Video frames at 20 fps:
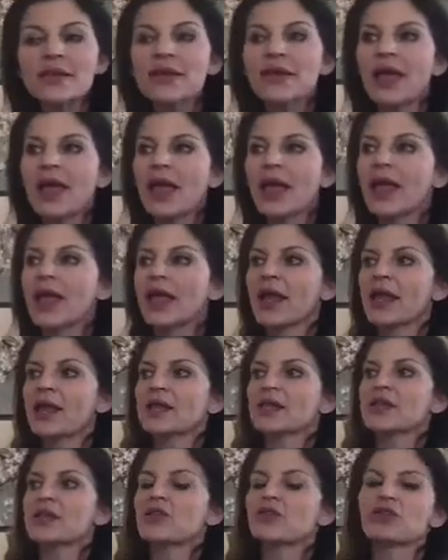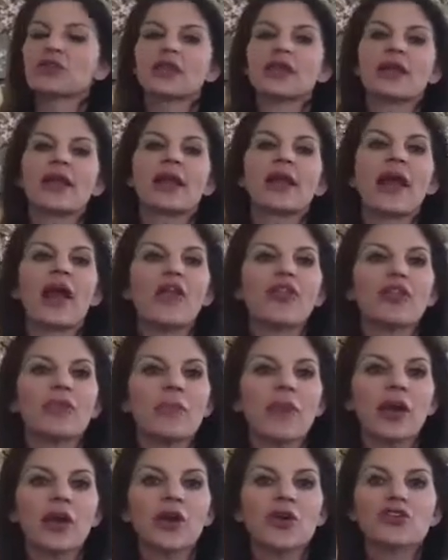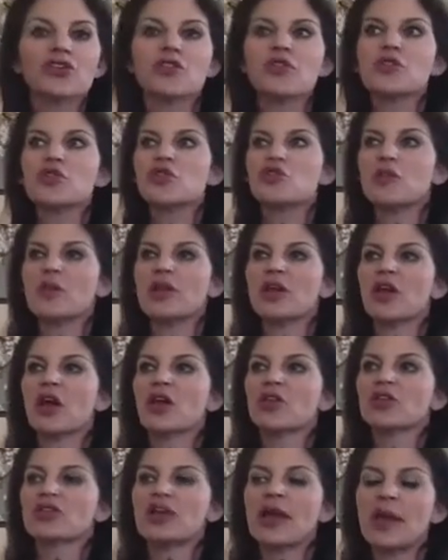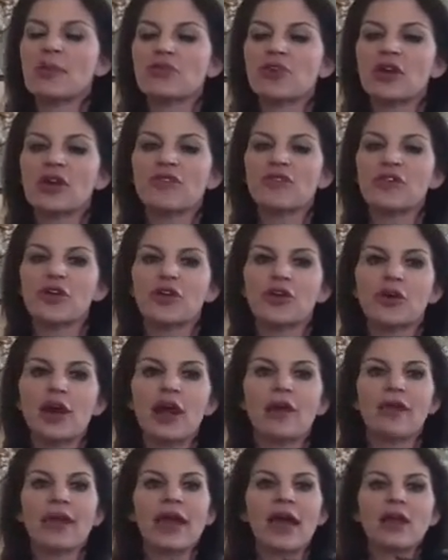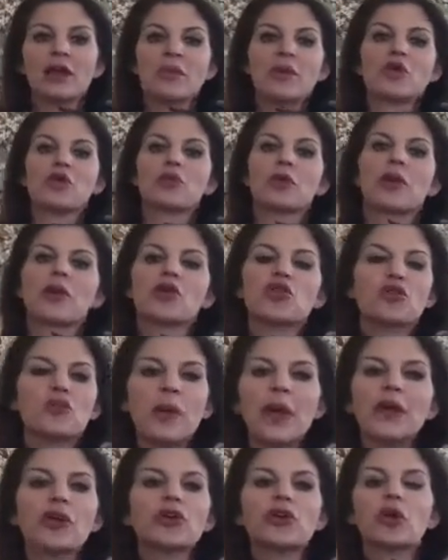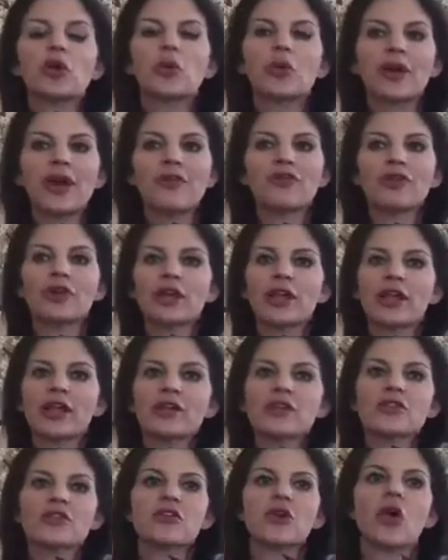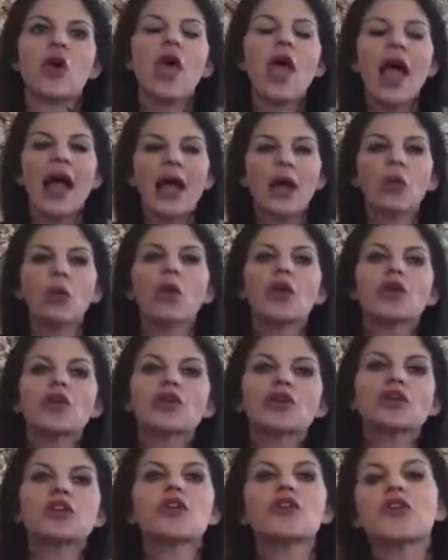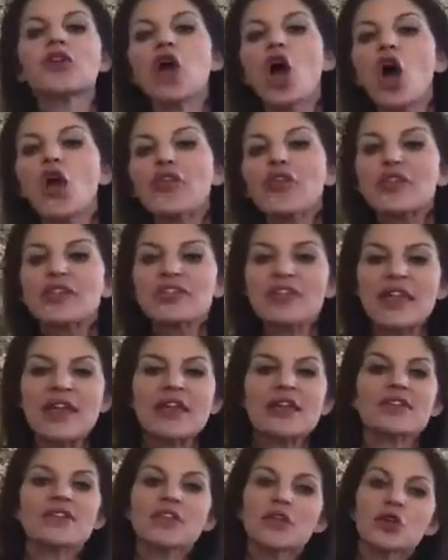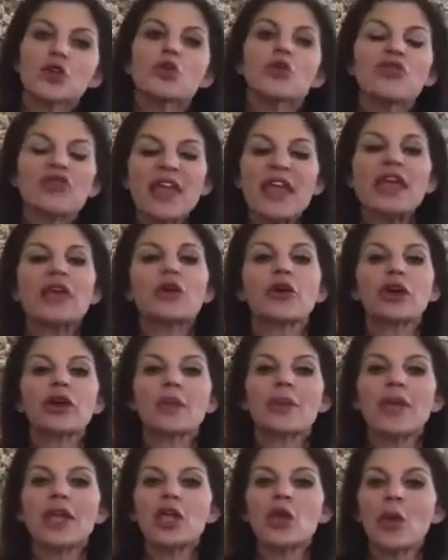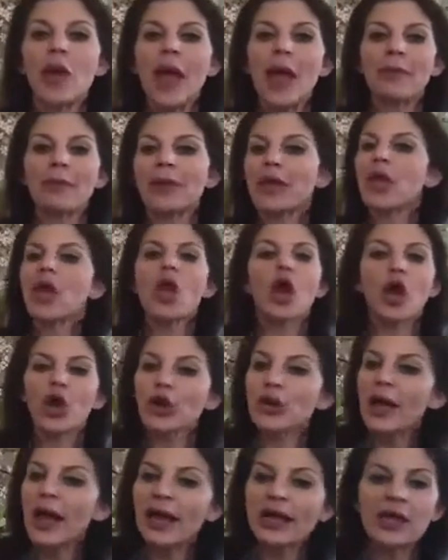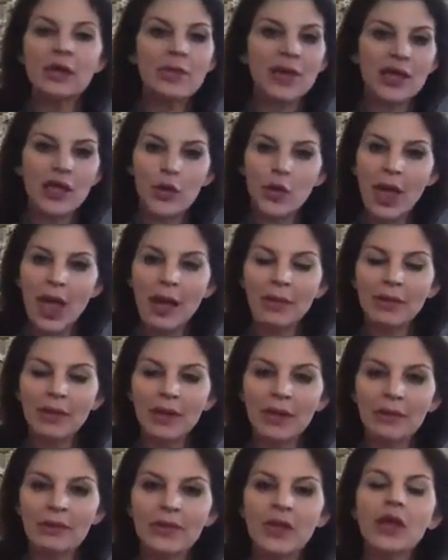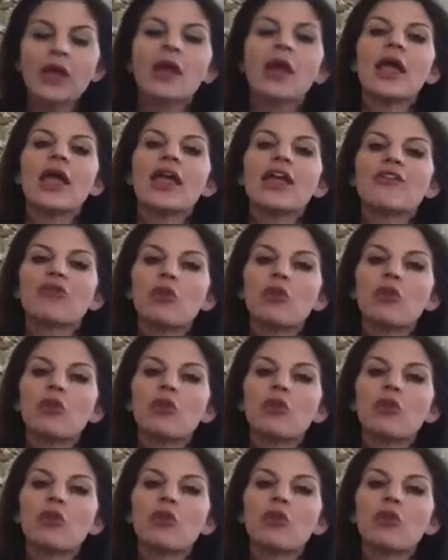and it's really not a healthy marriage, and then you're spending all your time trying to figure out like how to make your marriage better or whatever it is. So I want you to know that all these things that you think are going to make you happy are not going to make you happy. If